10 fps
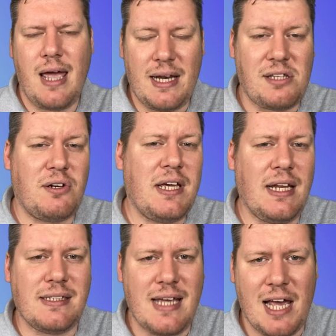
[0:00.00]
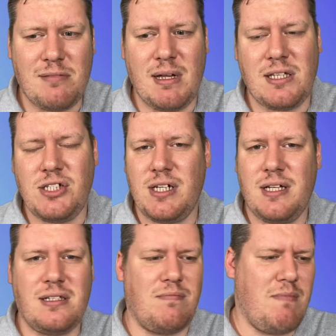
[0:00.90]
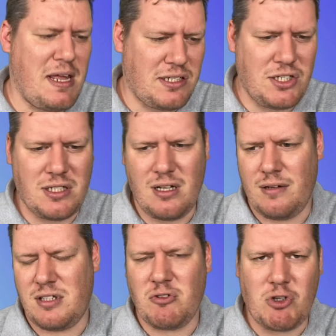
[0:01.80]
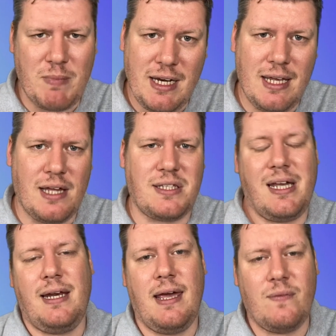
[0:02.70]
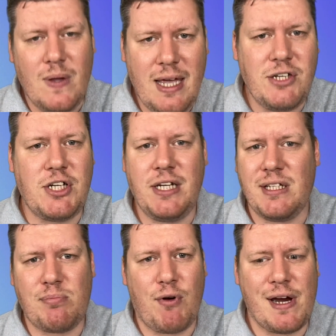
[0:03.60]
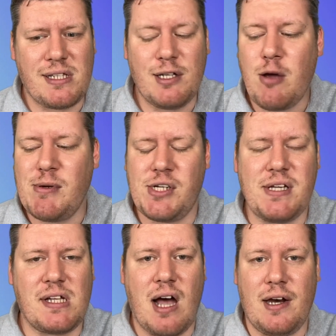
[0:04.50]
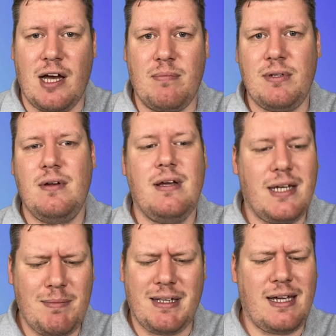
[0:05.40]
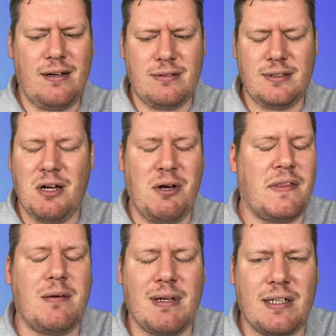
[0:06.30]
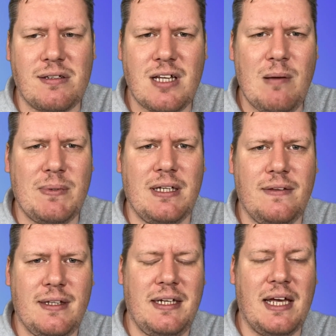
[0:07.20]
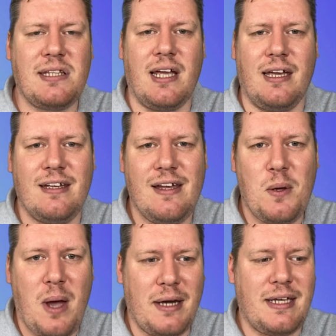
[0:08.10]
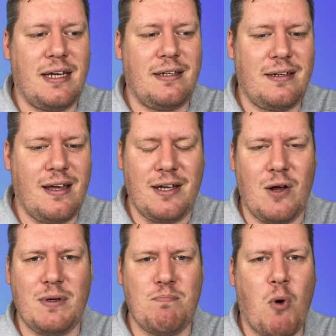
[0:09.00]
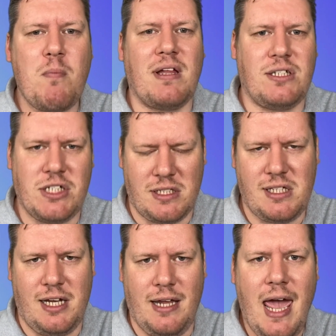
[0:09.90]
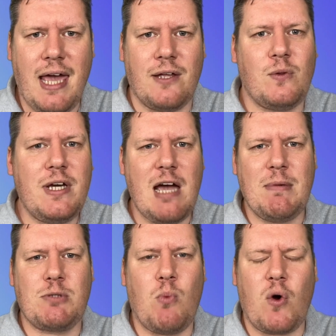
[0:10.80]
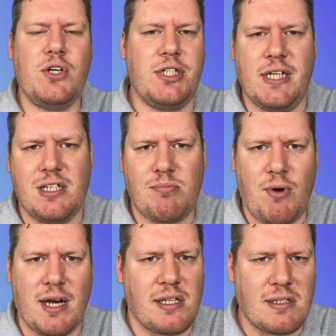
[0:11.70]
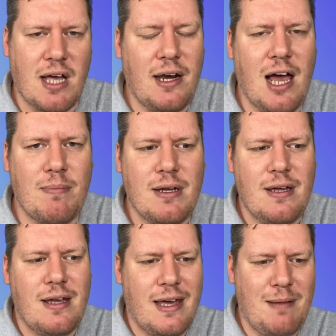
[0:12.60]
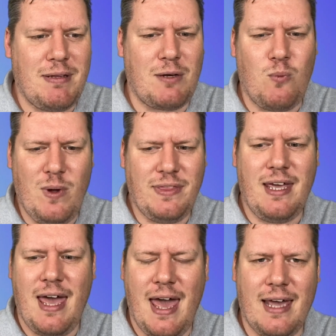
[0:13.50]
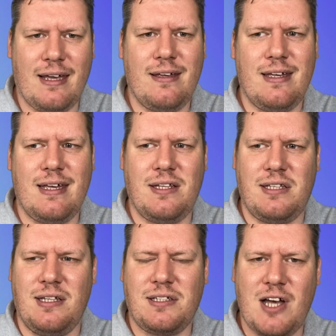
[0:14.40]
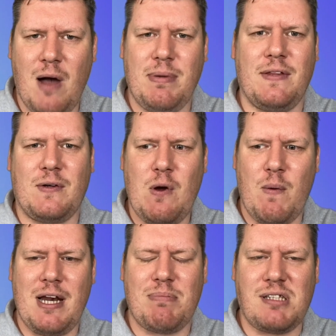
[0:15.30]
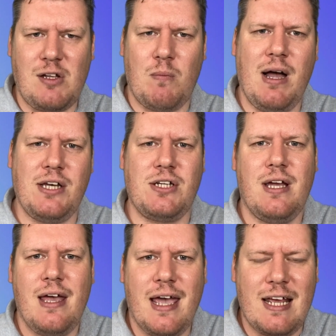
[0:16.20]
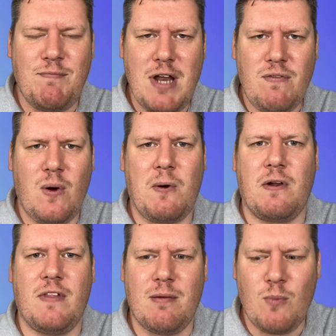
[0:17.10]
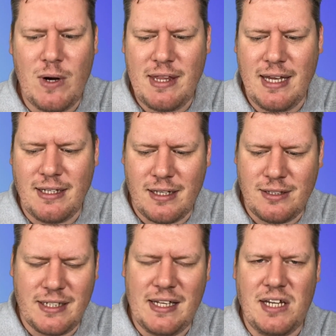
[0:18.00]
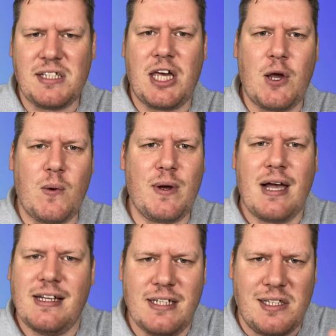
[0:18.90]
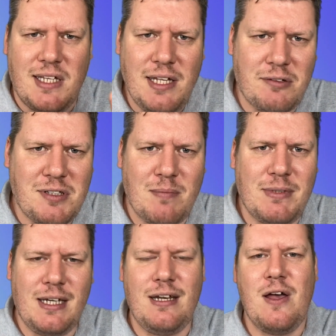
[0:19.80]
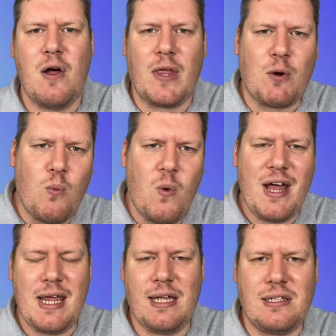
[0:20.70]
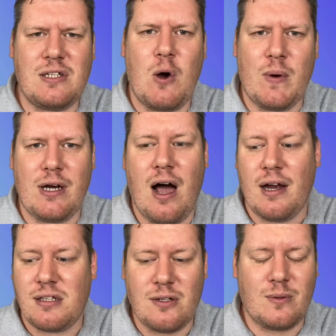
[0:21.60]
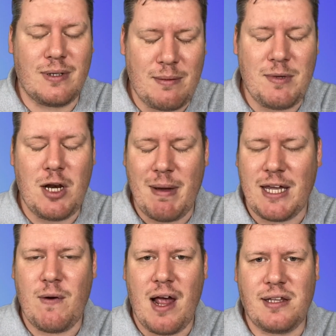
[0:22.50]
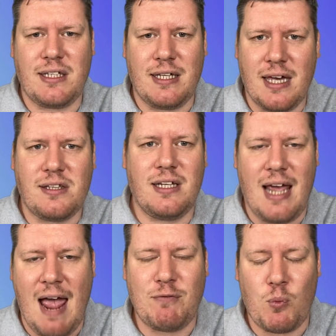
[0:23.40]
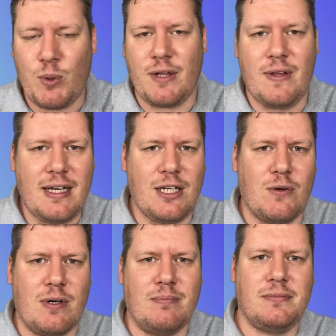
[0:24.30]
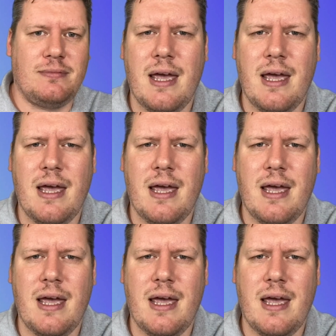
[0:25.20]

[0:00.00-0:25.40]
And I started getting text messages and messages on social media saying, hey, look at GNUS Brands, look how much it's gone up. I'd be like, I don't know nothing about this company. And then the next day, I'd get, you know, more messages saying, hey, look how much more GNUS Brands has gone up. And I'd be like, what the heck is this company? They're going up so much, and I've never heard of them. What do they, did they just cure a disease or something? Like, what is going on? So, you know, my curiosity kicks in, I have to really look into them.